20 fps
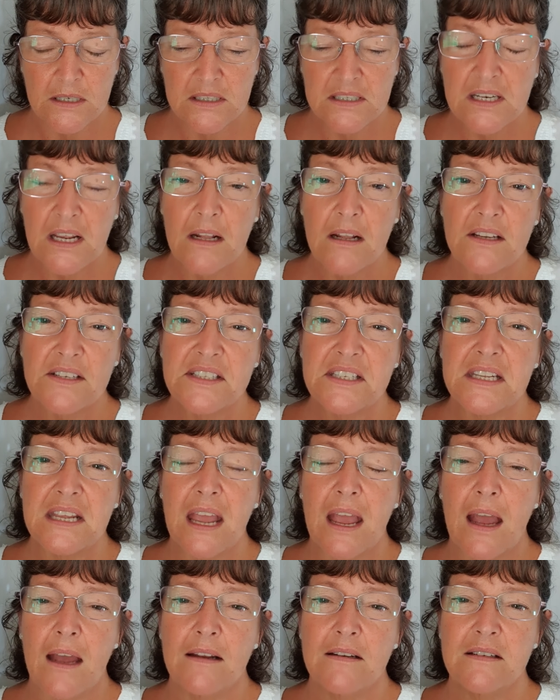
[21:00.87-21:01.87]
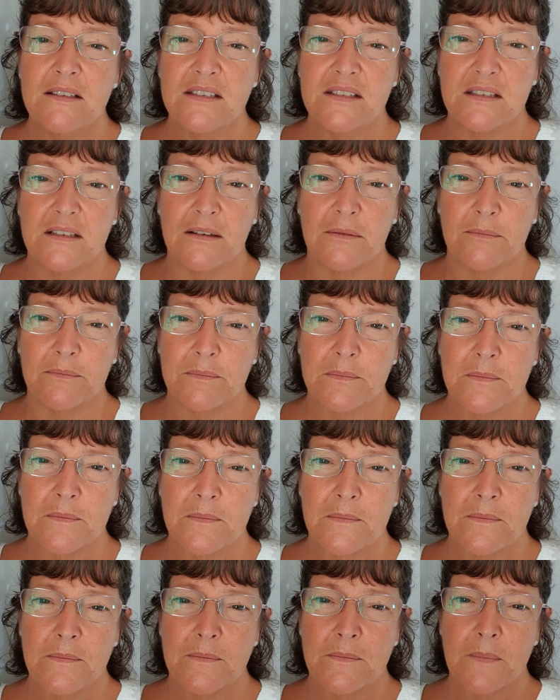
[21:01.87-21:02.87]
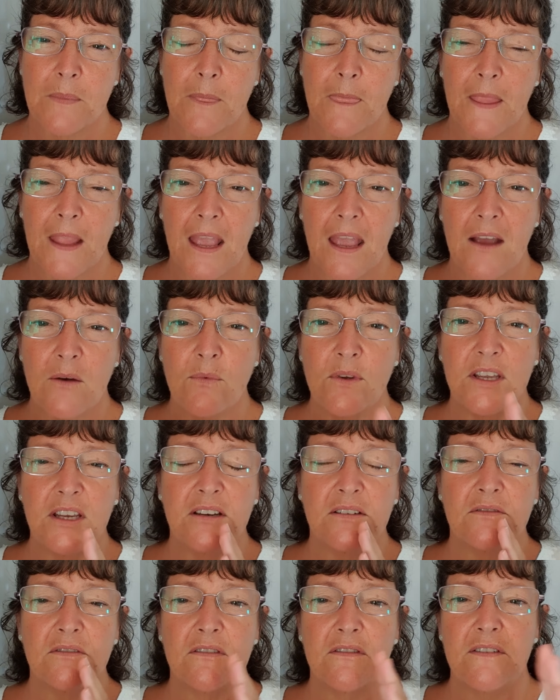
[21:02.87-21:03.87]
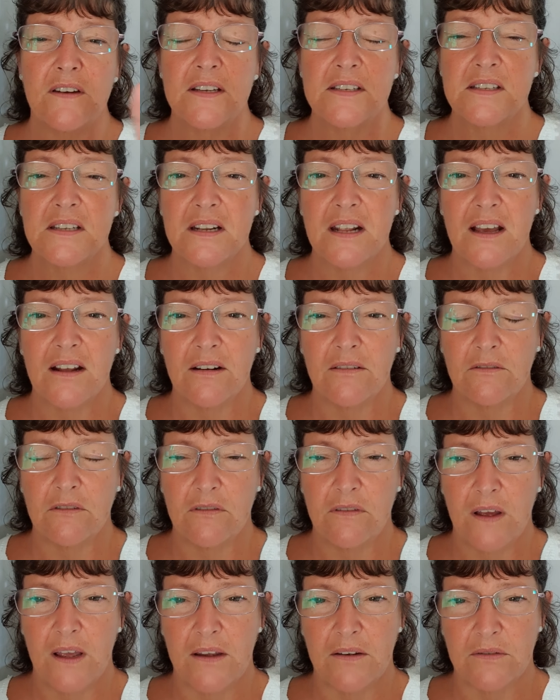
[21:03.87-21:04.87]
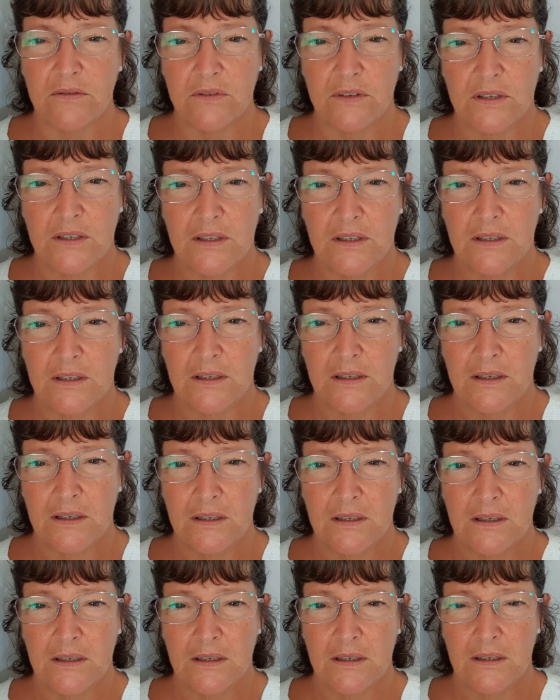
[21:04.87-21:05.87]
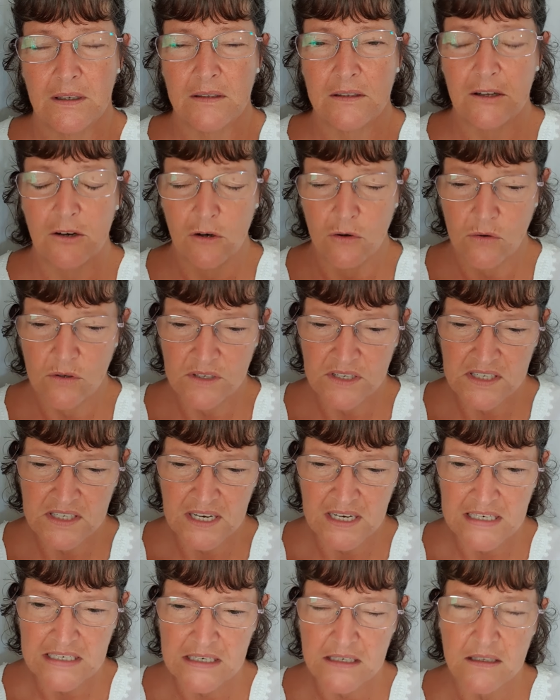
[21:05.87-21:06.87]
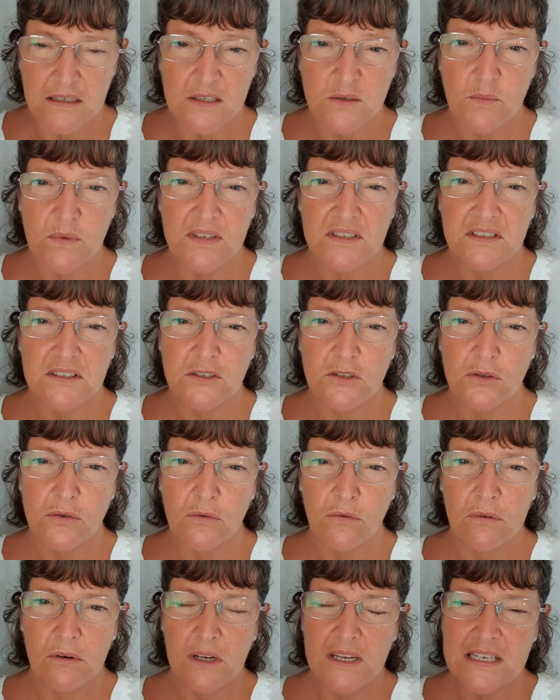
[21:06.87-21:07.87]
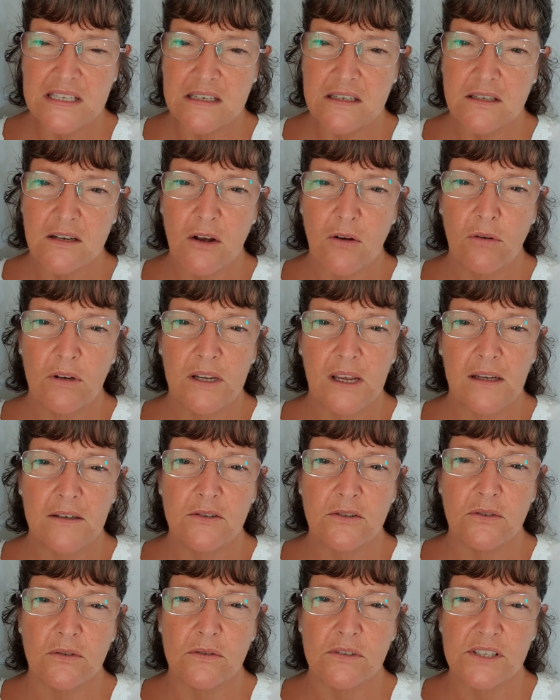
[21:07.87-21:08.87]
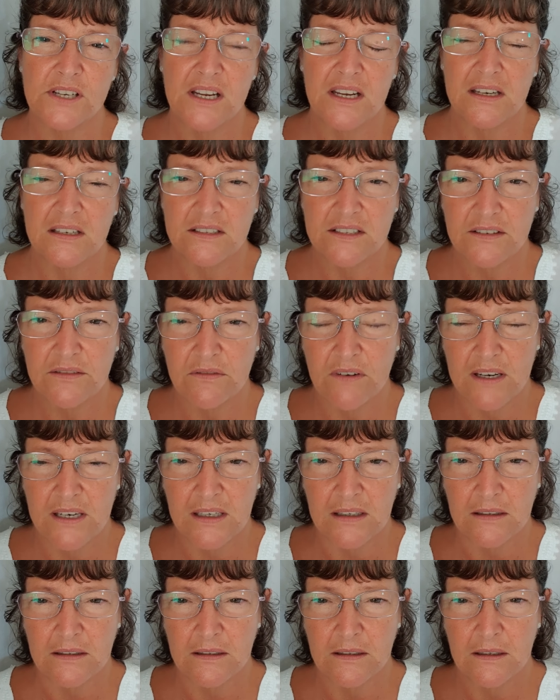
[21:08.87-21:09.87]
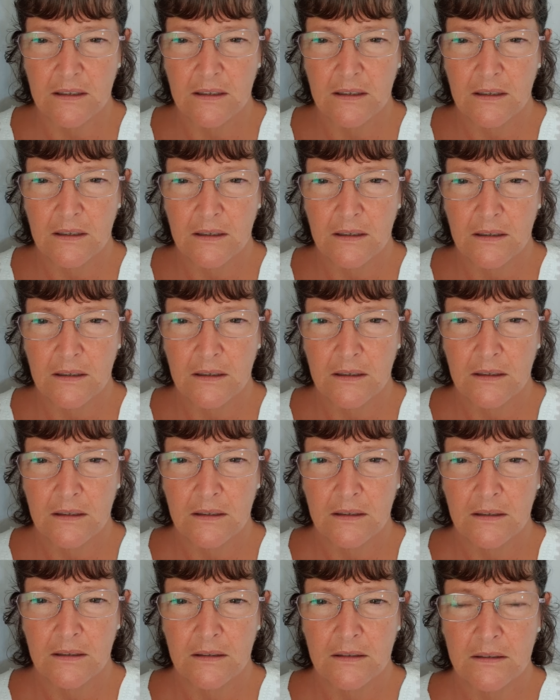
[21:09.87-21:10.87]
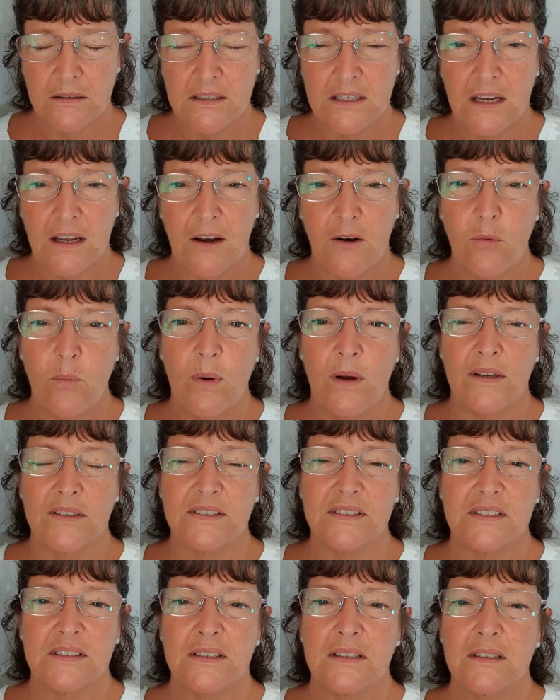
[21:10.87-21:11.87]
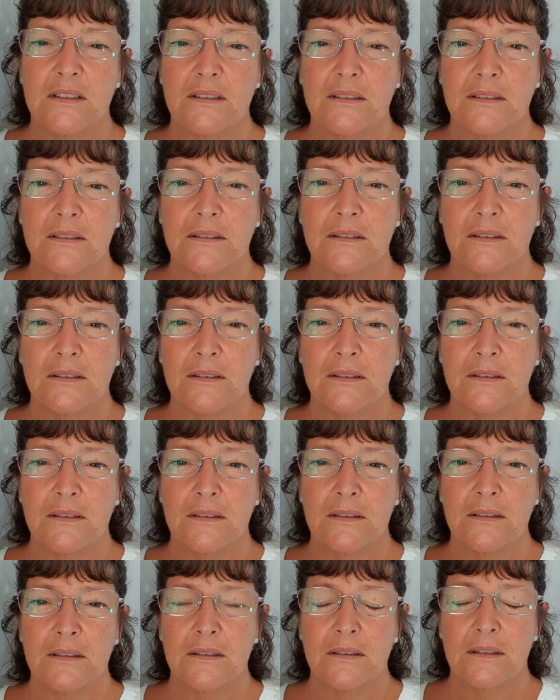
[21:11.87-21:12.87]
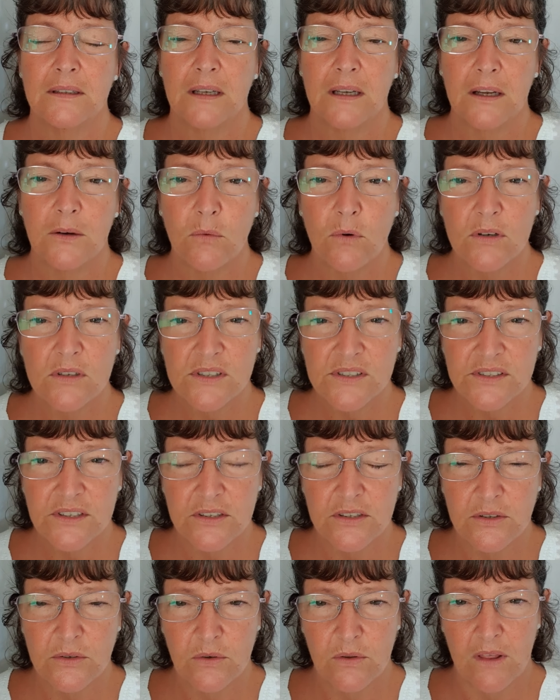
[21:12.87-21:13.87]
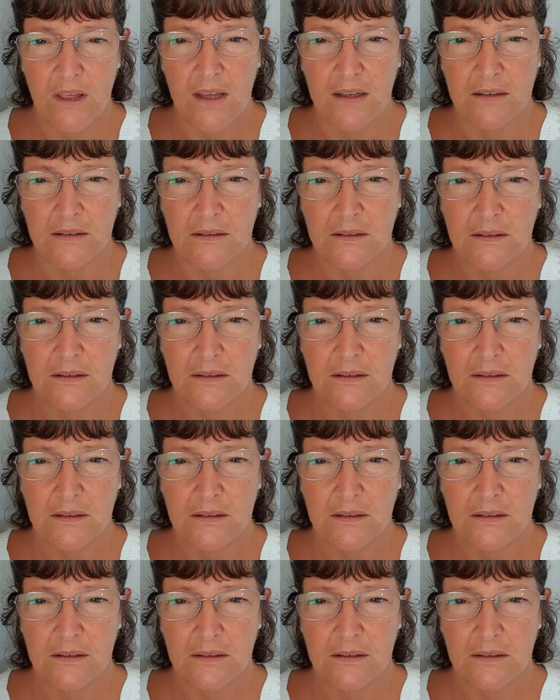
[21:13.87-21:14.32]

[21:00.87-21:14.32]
tell us the answer and we confess it out in faith. And the Lord says in this message, He'll release His holy angels to intervene, to help us. He wants to do that.